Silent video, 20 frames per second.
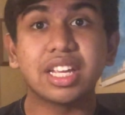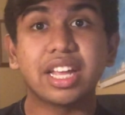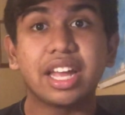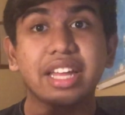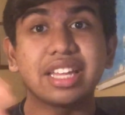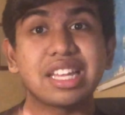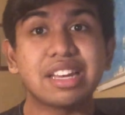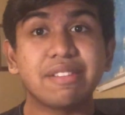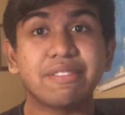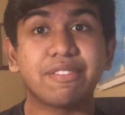
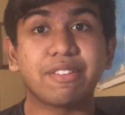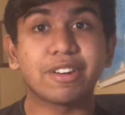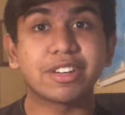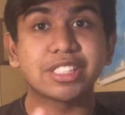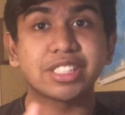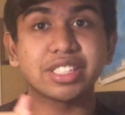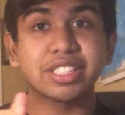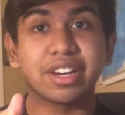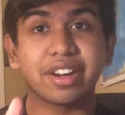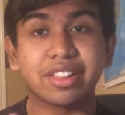and then
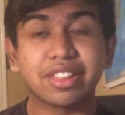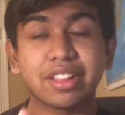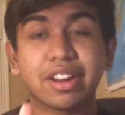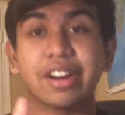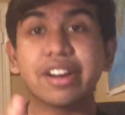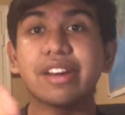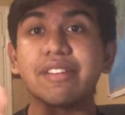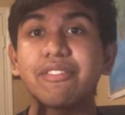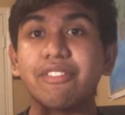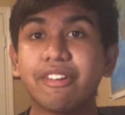force your
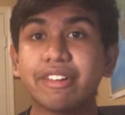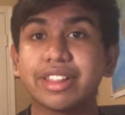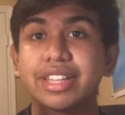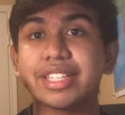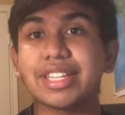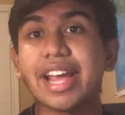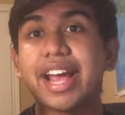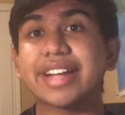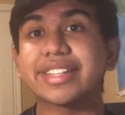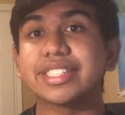3rd and 4th
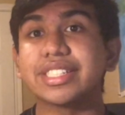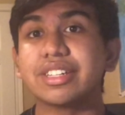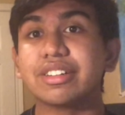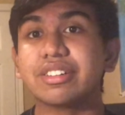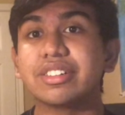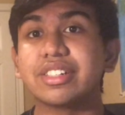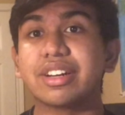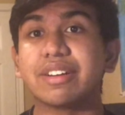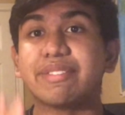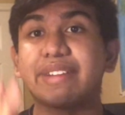attack to go to
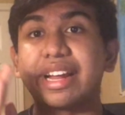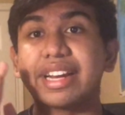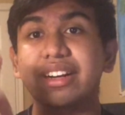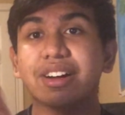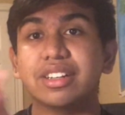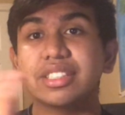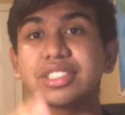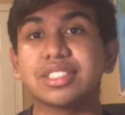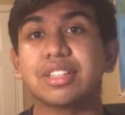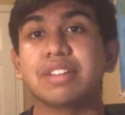their
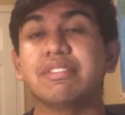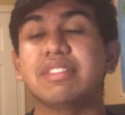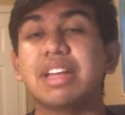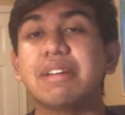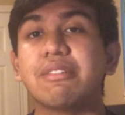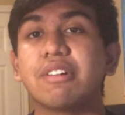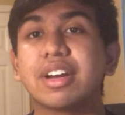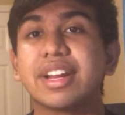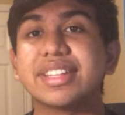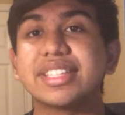Vanguard, so if they
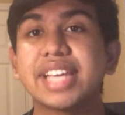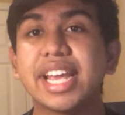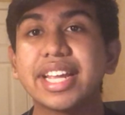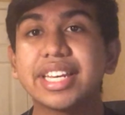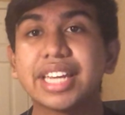want to take